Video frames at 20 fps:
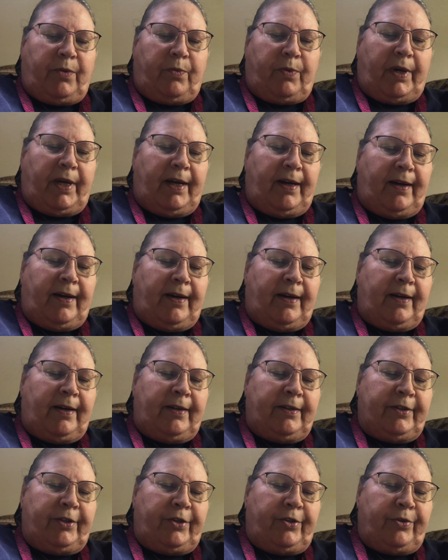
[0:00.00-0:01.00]

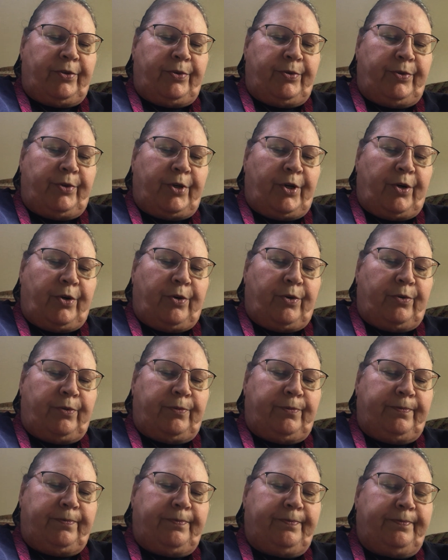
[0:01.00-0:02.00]
Well, you know